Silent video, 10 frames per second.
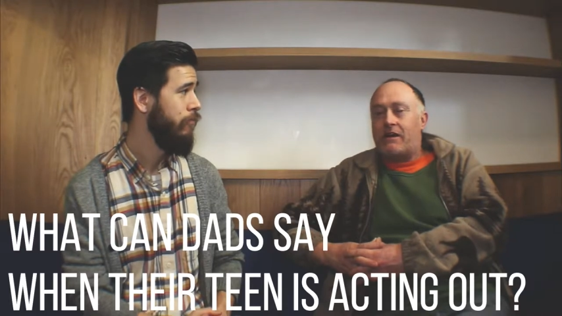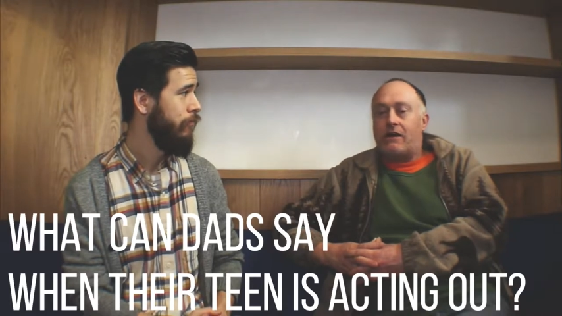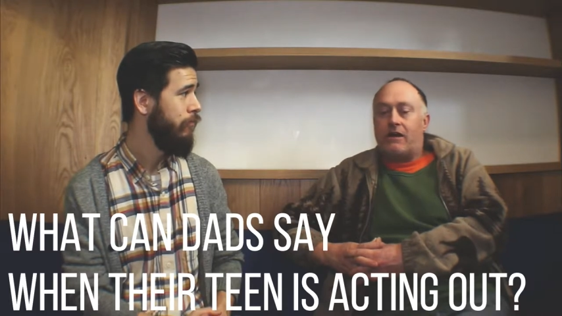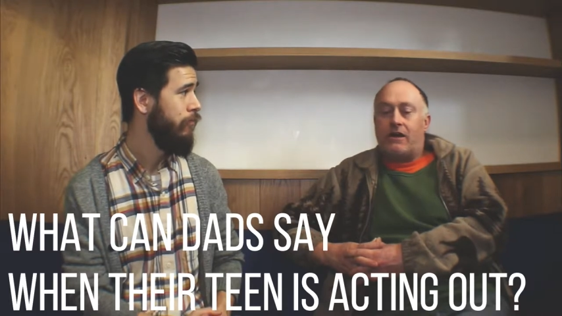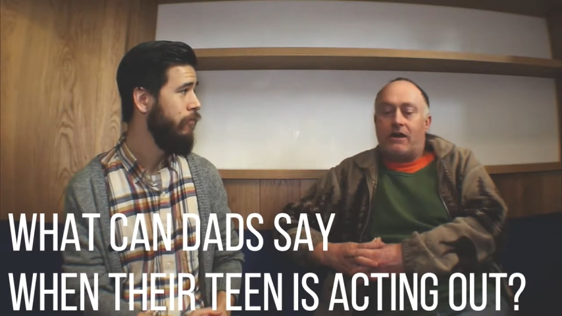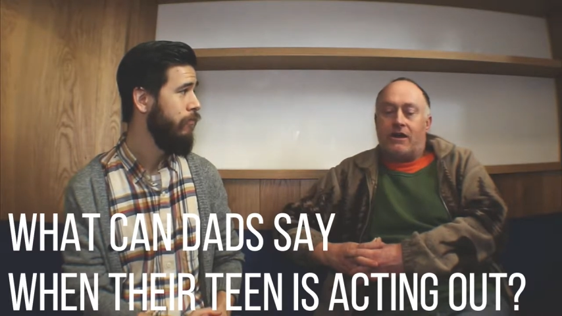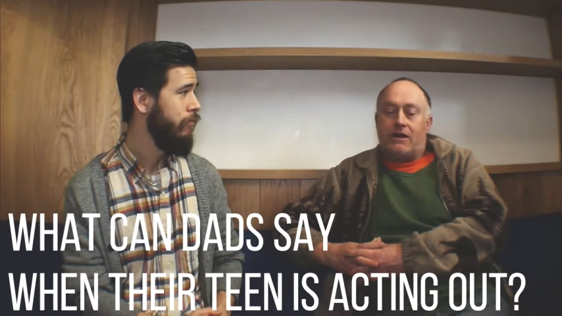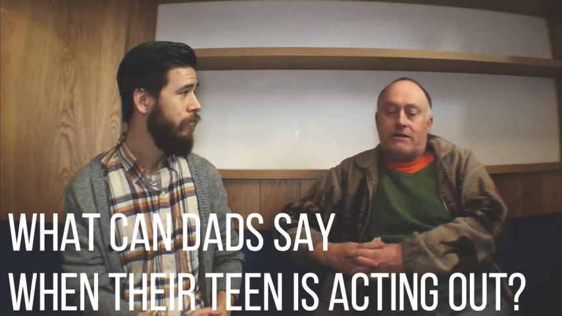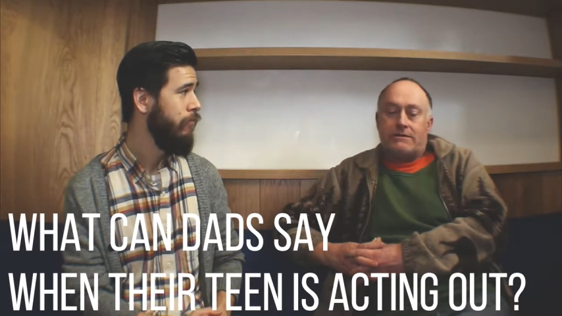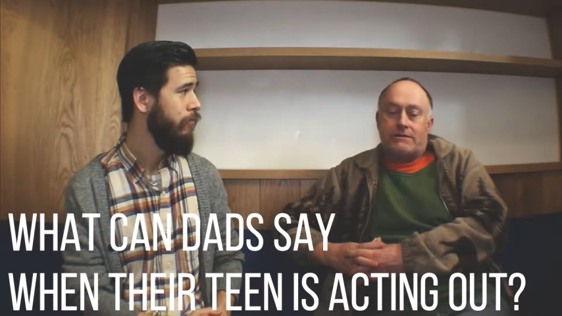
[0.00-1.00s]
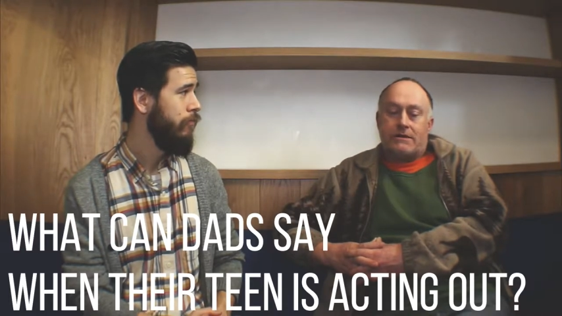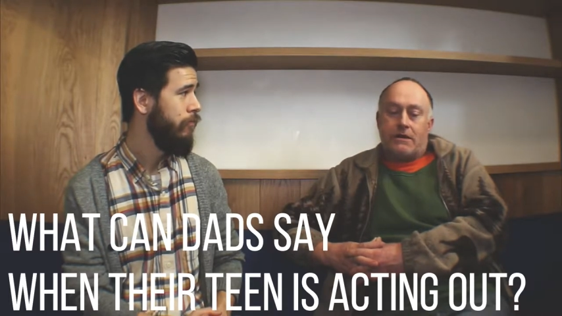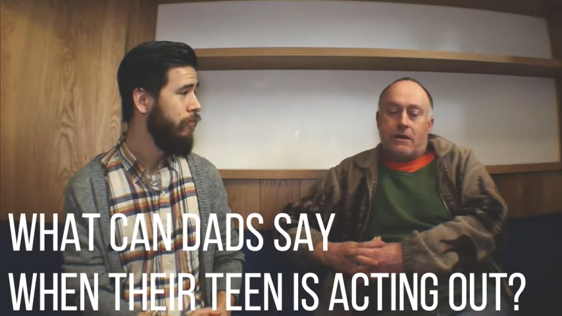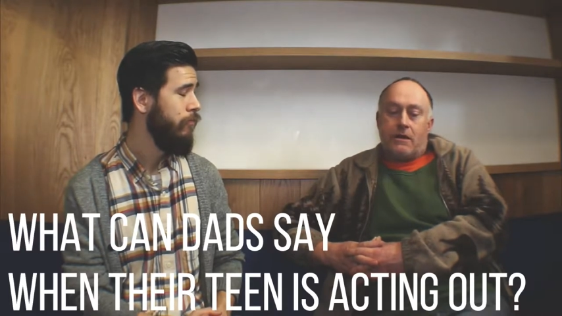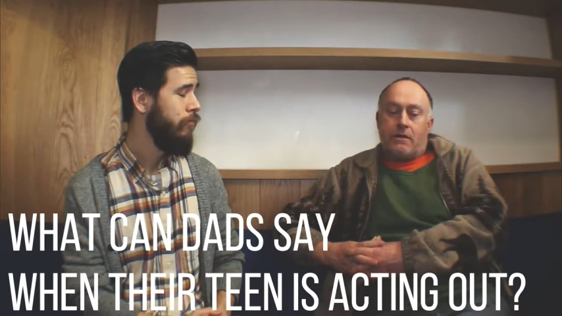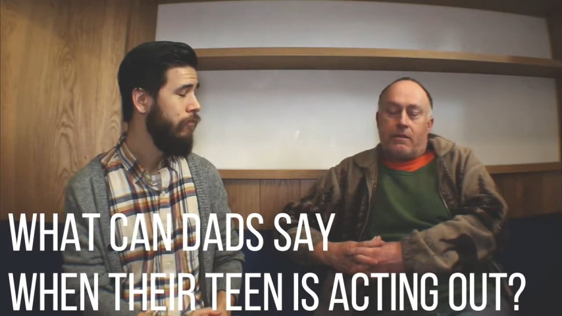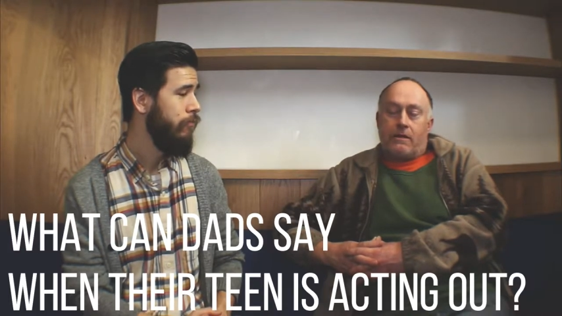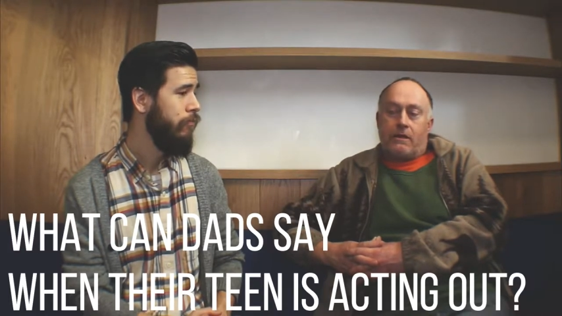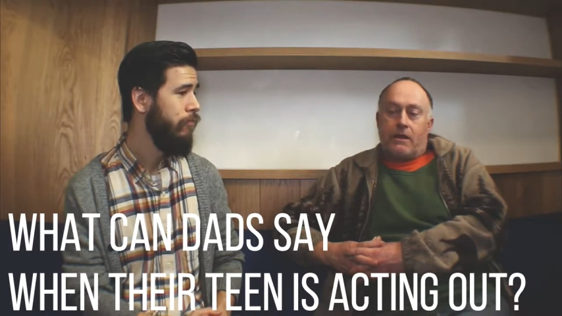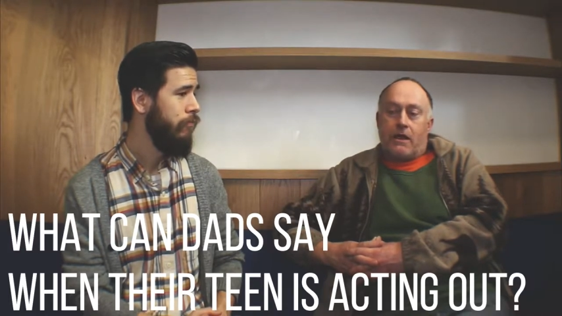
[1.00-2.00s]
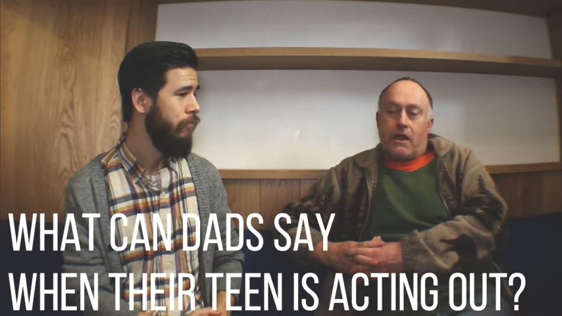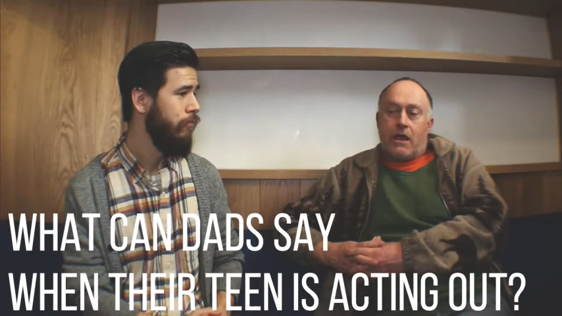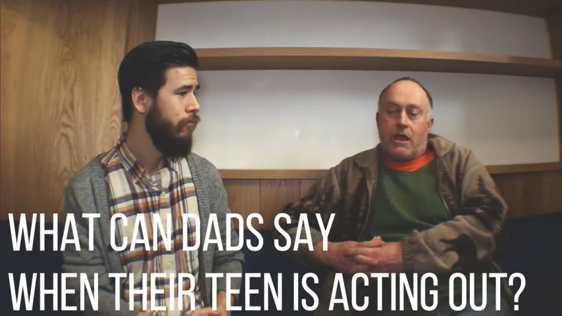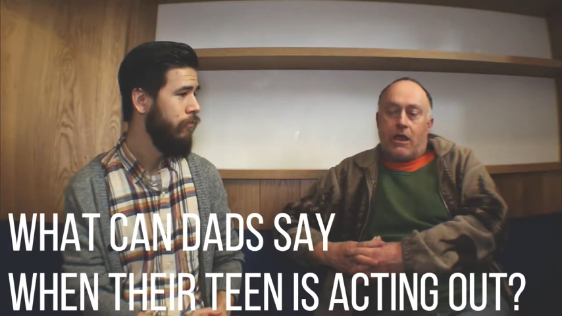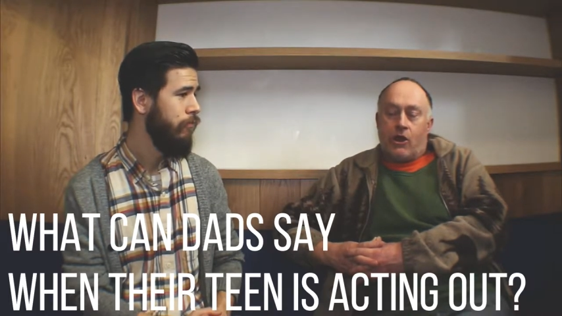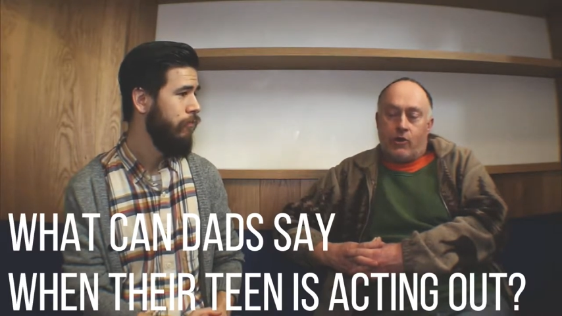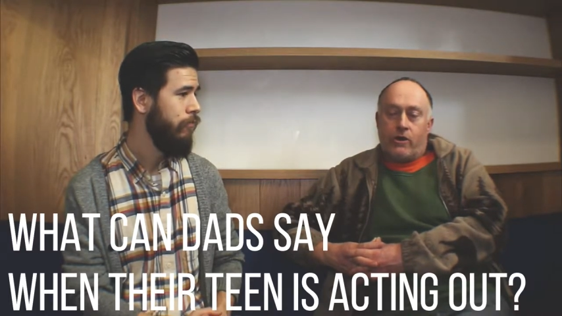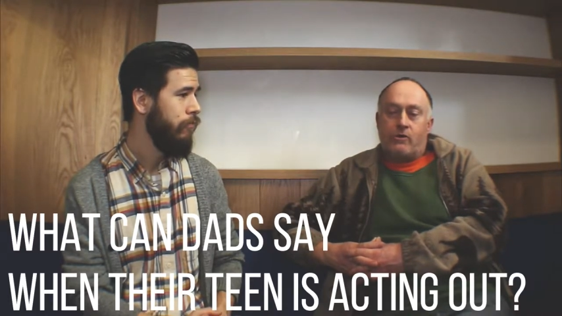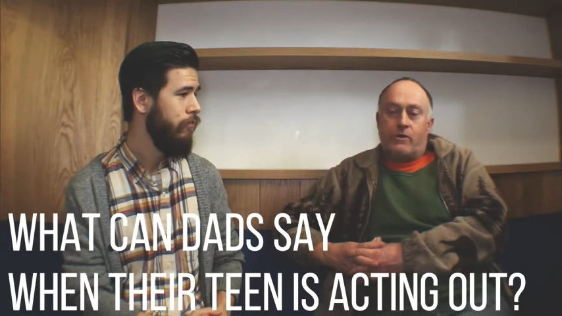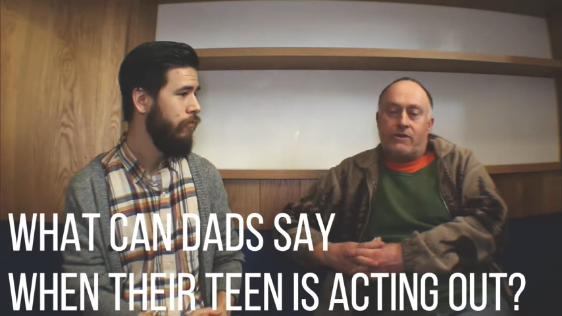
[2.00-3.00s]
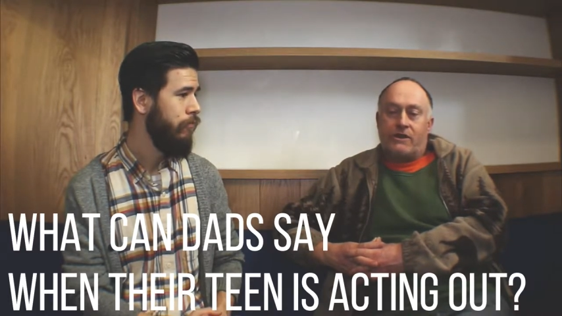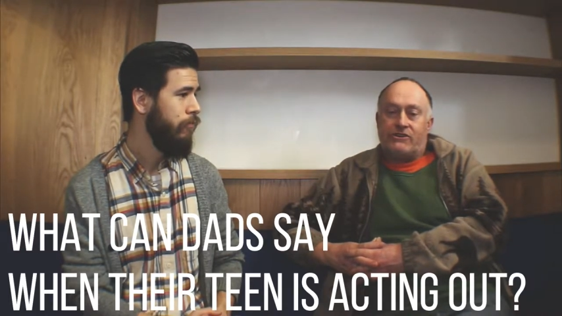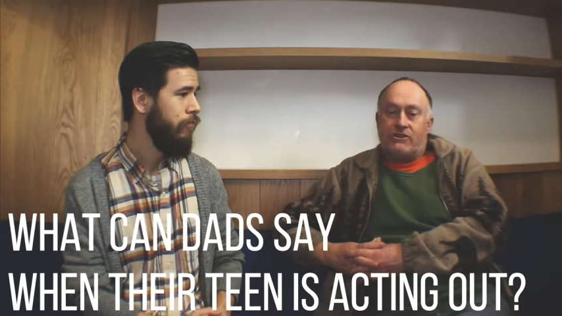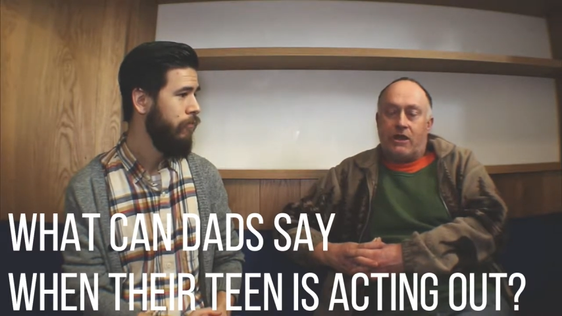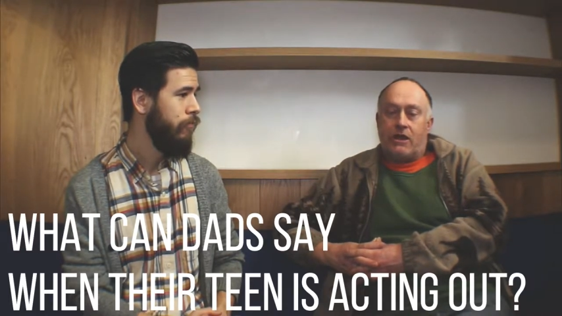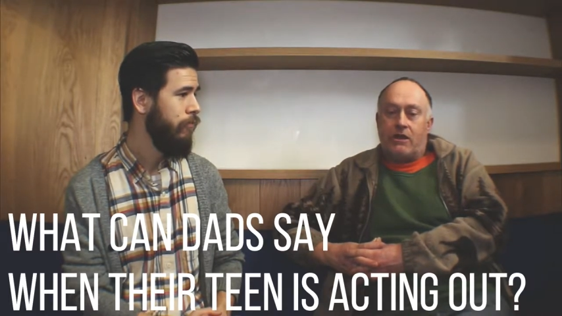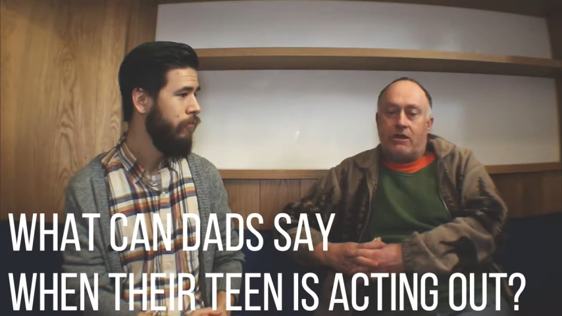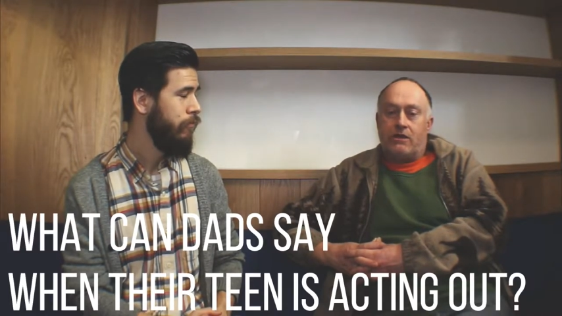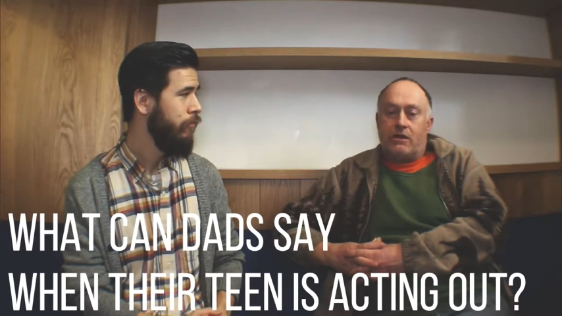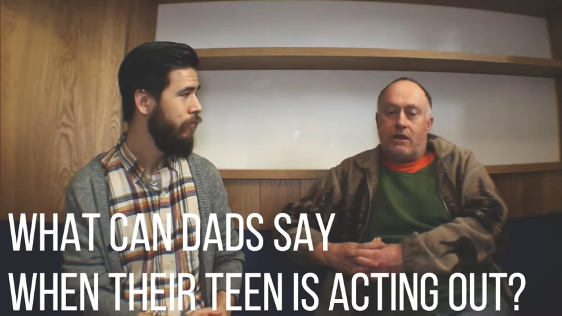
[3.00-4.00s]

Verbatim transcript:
Speaker 1: Uh, hearing what they say,